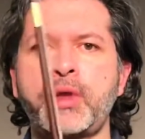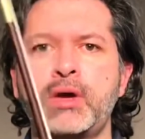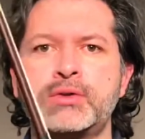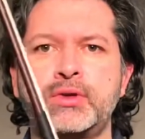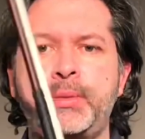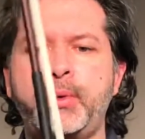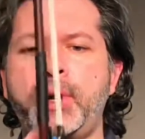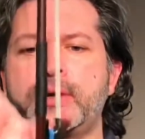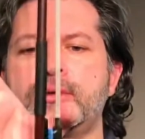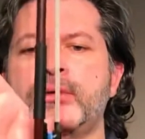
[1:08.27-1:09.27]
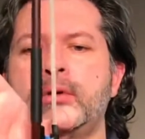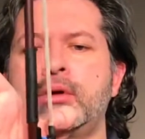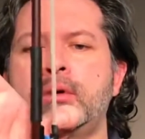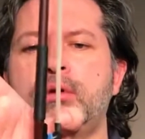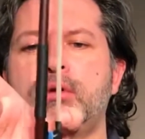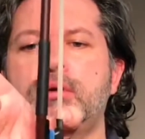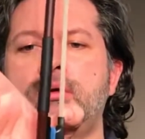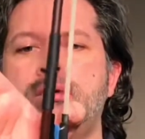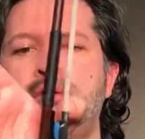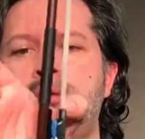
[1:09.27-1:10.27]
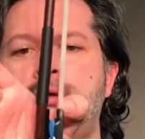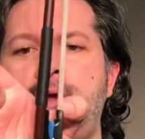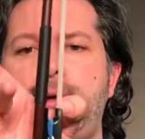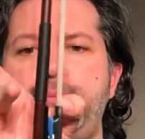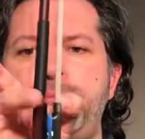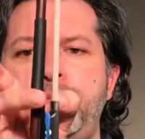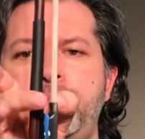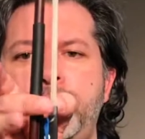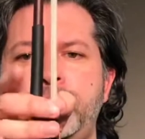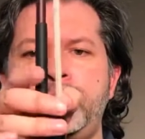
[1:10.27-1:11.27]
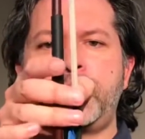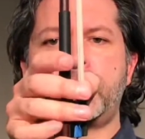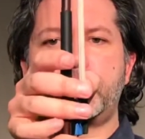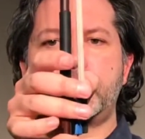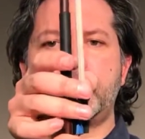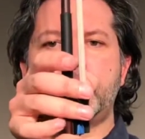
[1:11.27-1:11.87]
So number 1, thumb, middle finger,